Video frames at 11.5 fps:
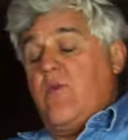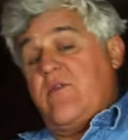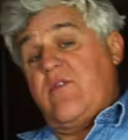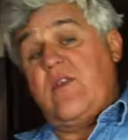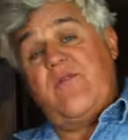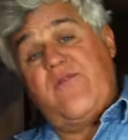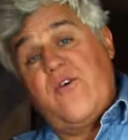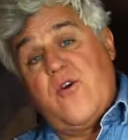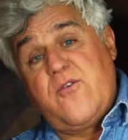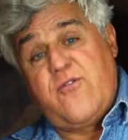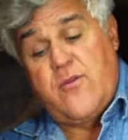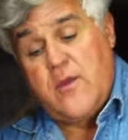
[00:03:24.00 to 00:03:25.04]
was the
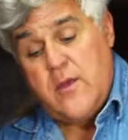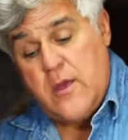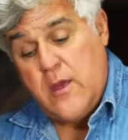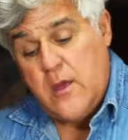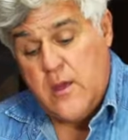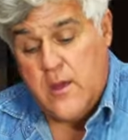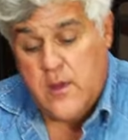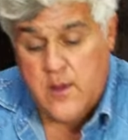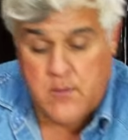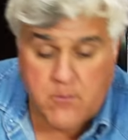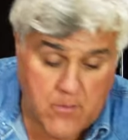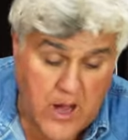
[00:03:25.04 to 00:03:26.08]
first
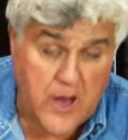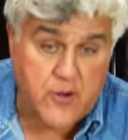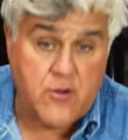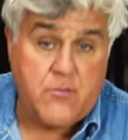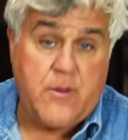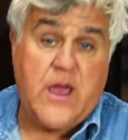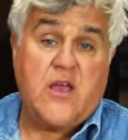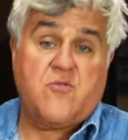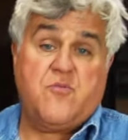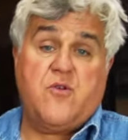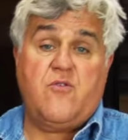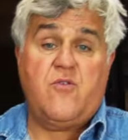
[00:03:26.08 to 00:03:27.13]
modern
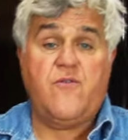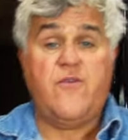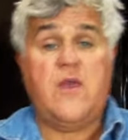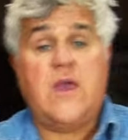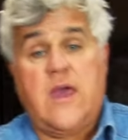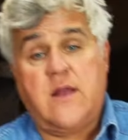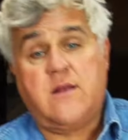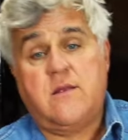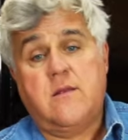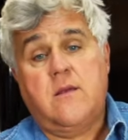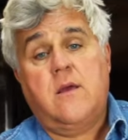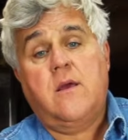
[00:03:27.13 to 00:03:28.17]
mass-produced V8.
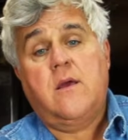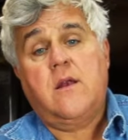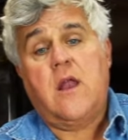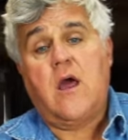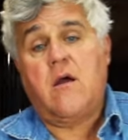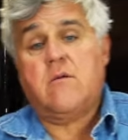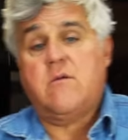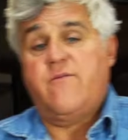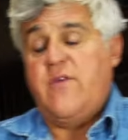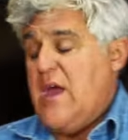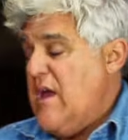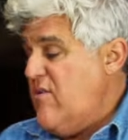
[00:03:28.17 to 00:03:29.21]
Now,
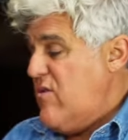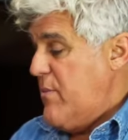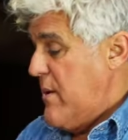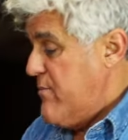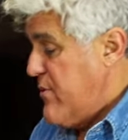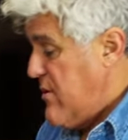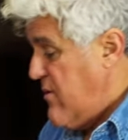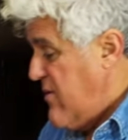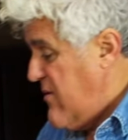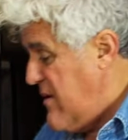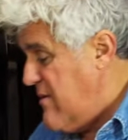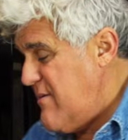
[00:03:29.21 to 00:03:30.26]
V8s have been produced
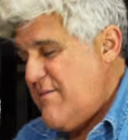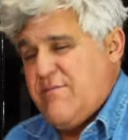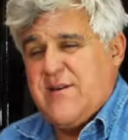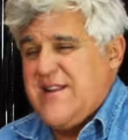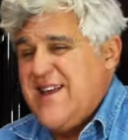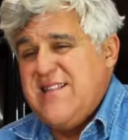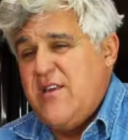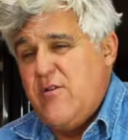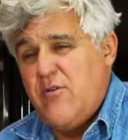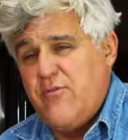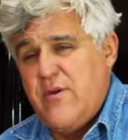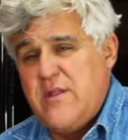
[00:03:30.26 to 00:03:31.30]
since, what,
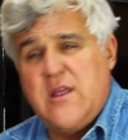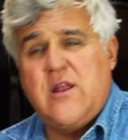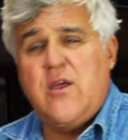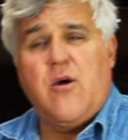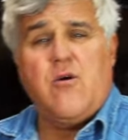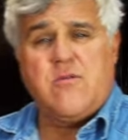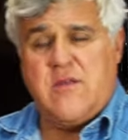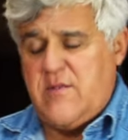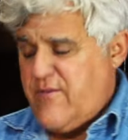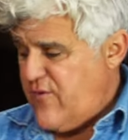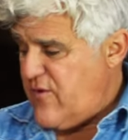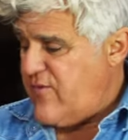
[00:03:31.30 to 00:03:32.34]
1903? De Dion did
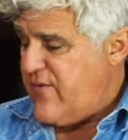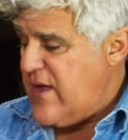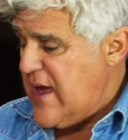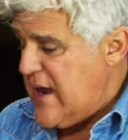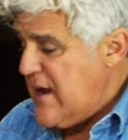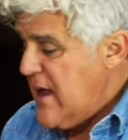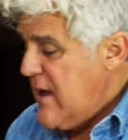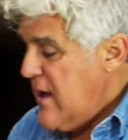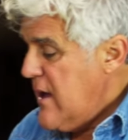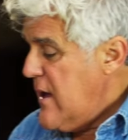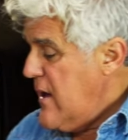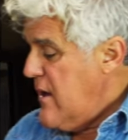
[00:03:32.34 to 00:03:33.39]
the first V8.
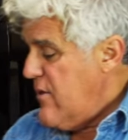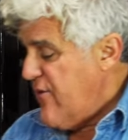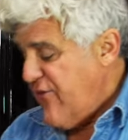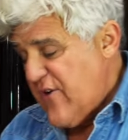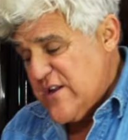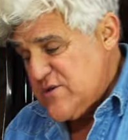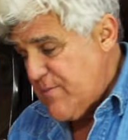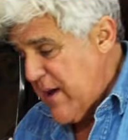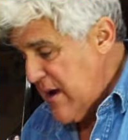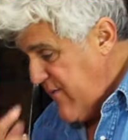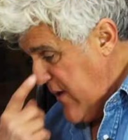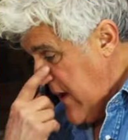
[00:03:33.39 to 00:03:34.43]
The French
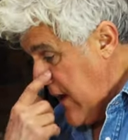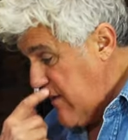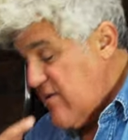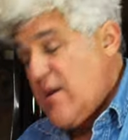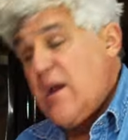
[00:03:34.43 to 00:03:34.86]
made V8s,